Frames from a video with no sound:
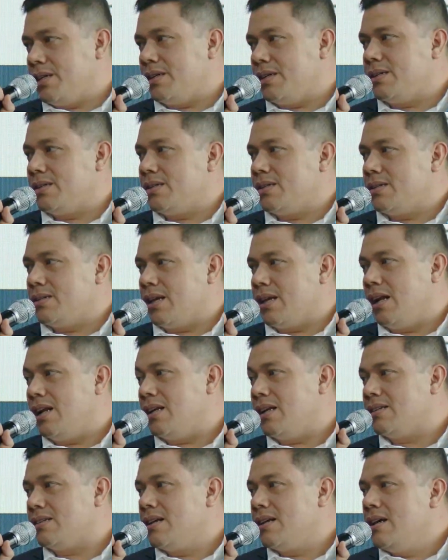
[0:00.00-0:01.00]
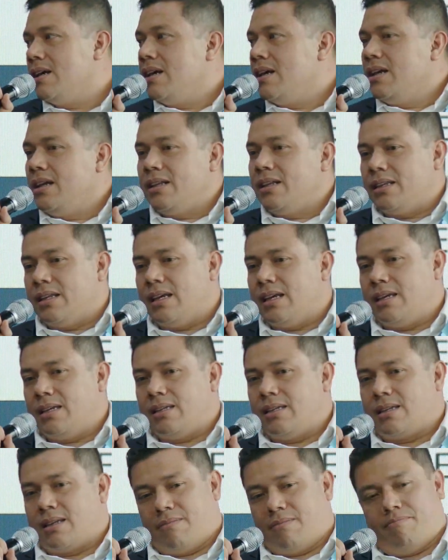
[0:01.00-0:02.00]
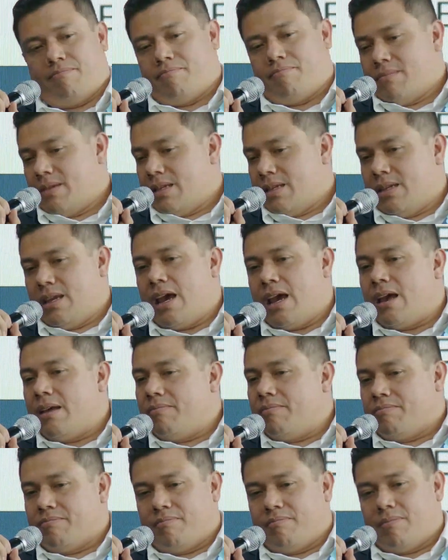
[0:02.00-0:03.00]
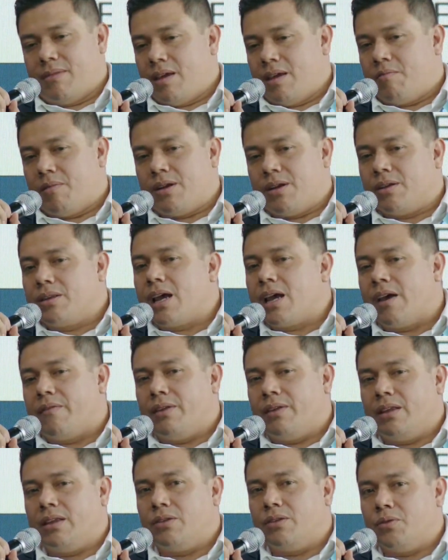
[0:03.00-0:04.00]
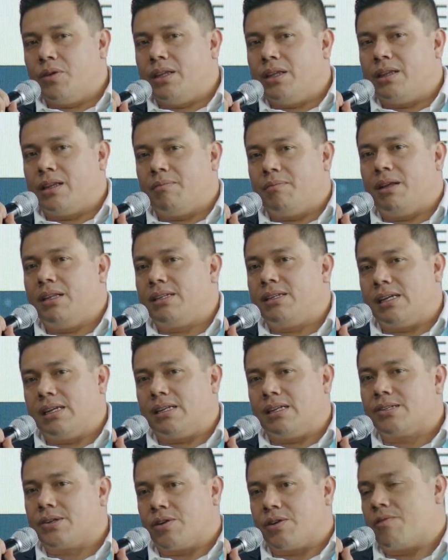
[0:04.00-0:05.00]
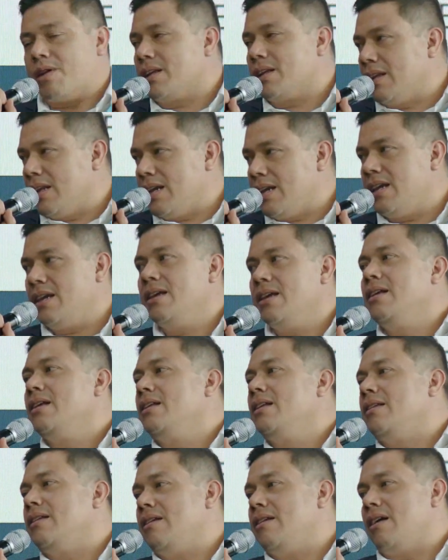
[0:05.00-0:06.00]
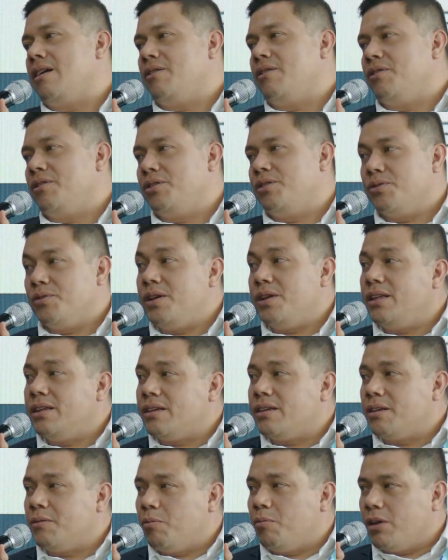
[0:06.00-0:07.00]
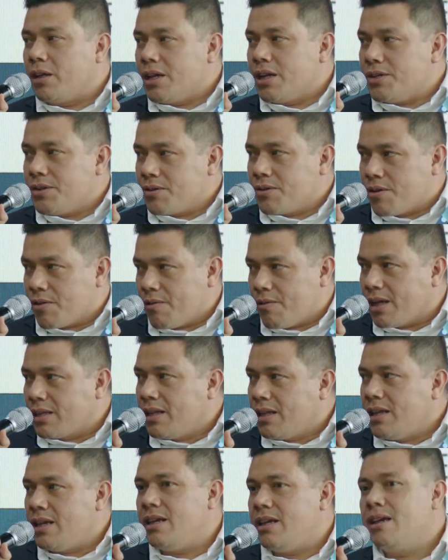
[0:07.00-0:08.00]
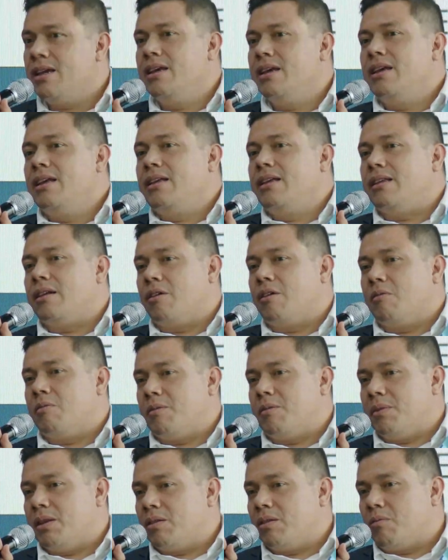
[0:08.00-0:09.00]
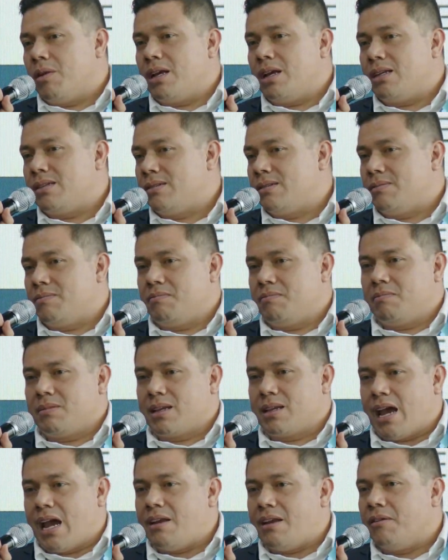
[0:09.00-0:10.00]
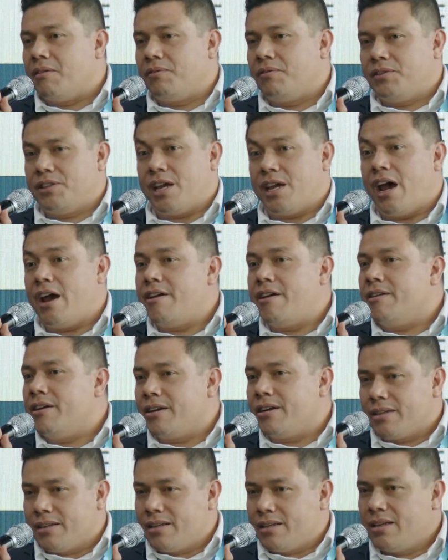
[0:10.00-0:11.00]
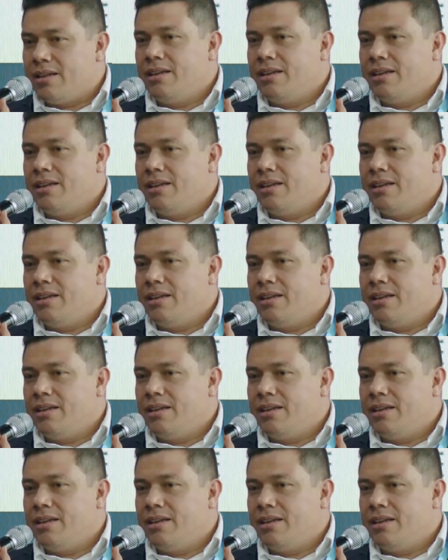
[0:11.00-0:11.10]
is Thales, they were not doing the maintenance correctly. They are not doing the duplication correctly. The government was kind of tired